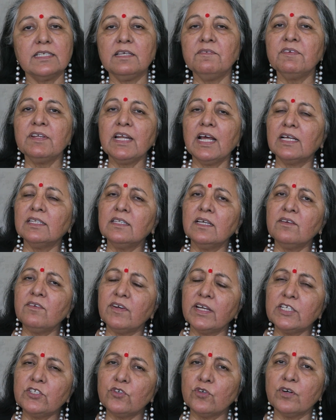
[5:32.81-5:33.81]
Even other
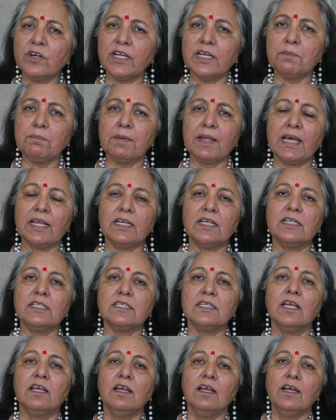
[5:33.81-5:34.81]
retrograde
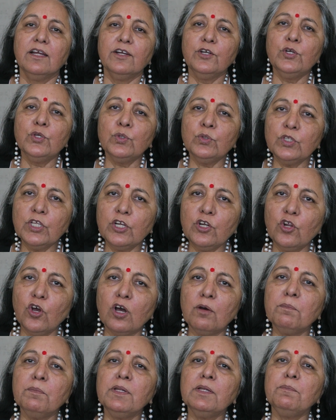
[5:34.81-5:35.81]
planets do the
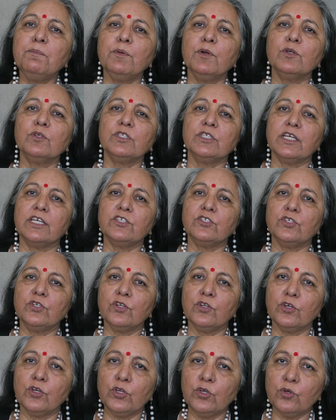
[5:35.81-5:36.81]
normal process.
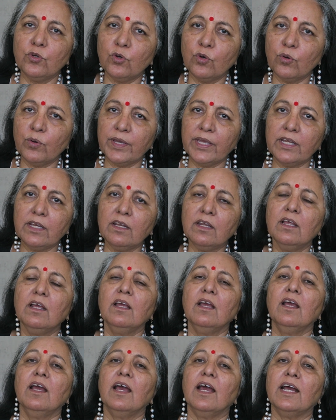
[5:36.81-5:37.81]
You know, you go in
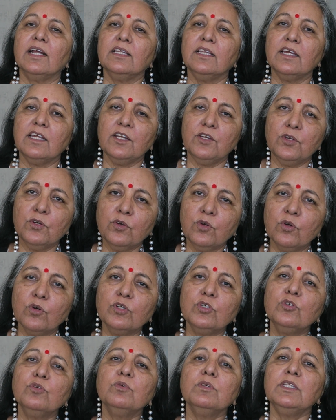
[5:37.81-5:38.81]
and then you
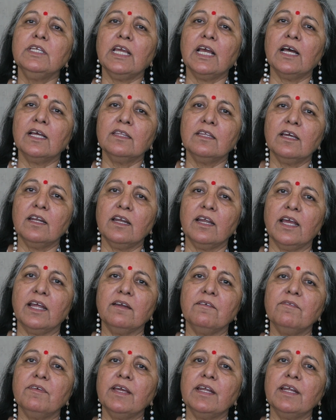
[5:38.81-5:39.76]
go to the other end.